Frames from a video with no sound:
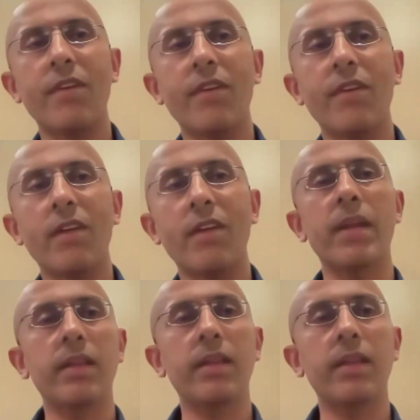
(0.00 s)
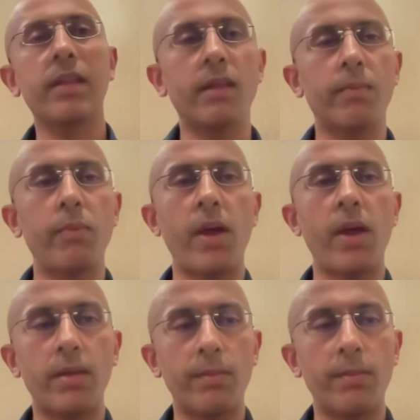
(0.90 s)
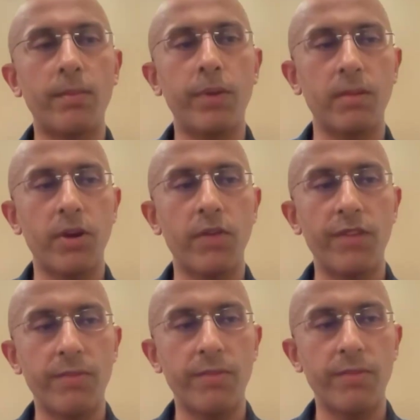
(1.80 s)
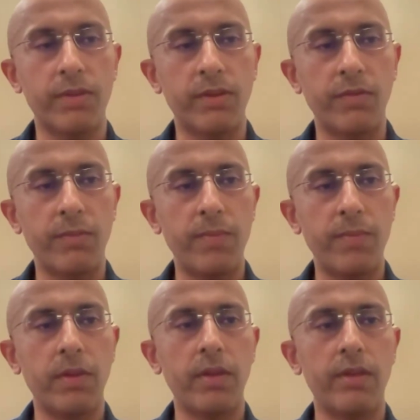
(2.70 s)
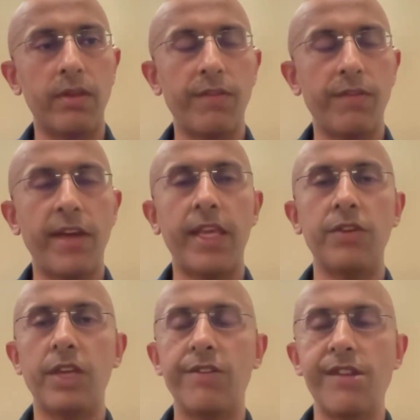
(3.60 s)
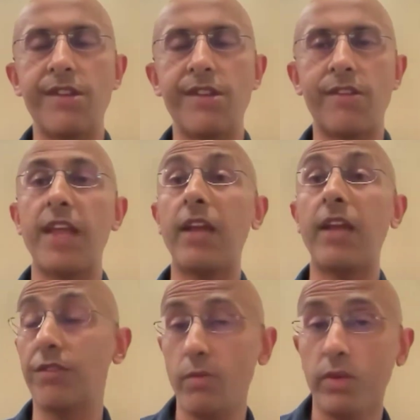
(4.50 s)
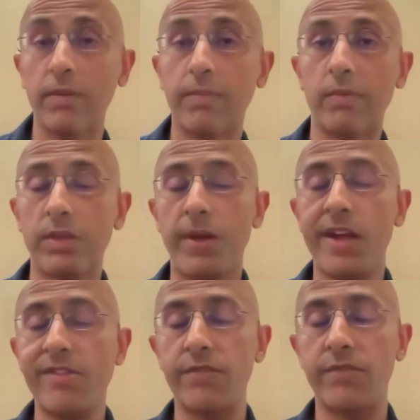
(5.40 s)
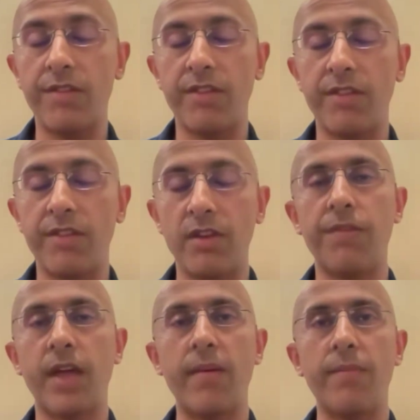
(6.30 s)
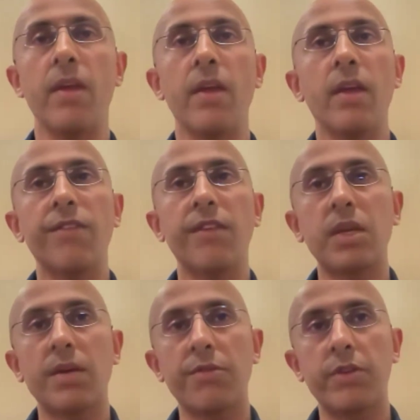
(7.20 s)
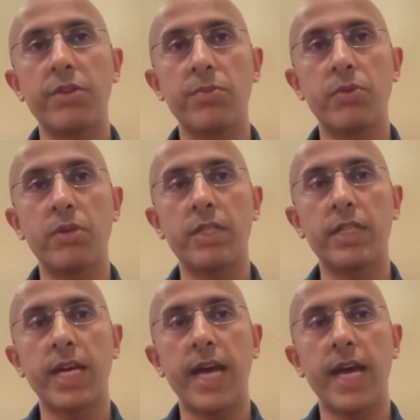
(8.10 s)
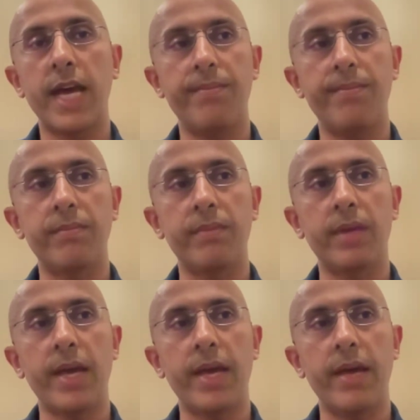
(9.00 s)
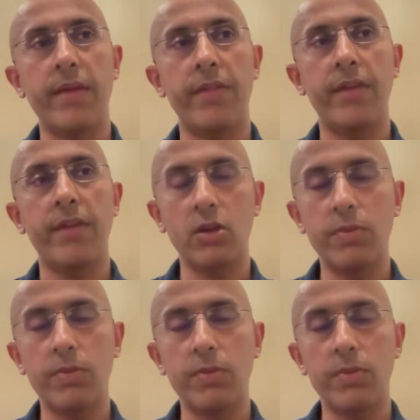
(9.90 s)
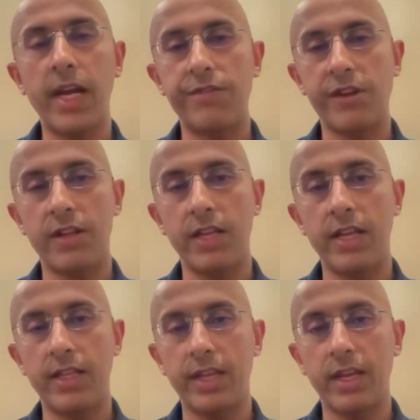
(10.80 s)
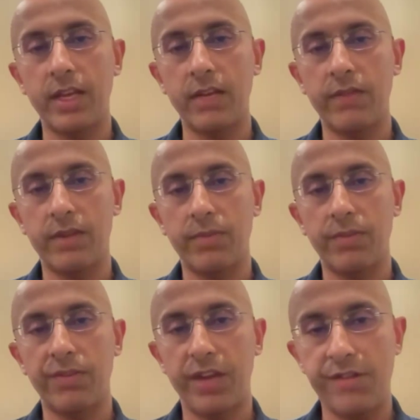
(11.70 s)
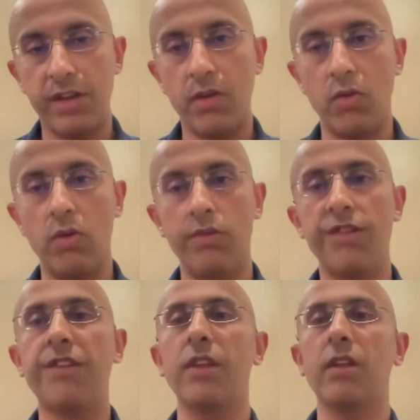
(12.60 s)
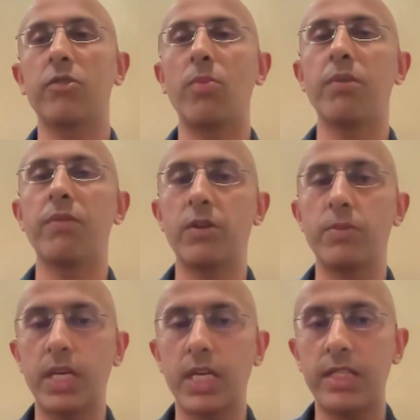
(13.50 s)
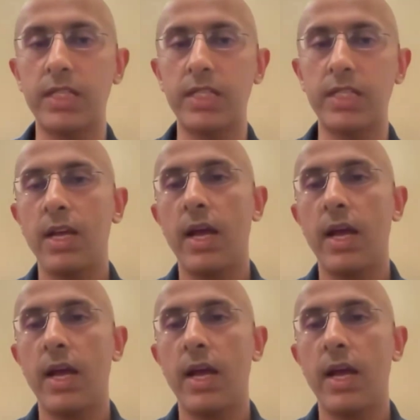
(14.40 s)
So look, I mean, personal preference with different people in terms of how they do their injections, and also what the patient finds helps. Sometimes we do put a thicker lubricating gel in at the end of the procedure, or just a drop of lubricant.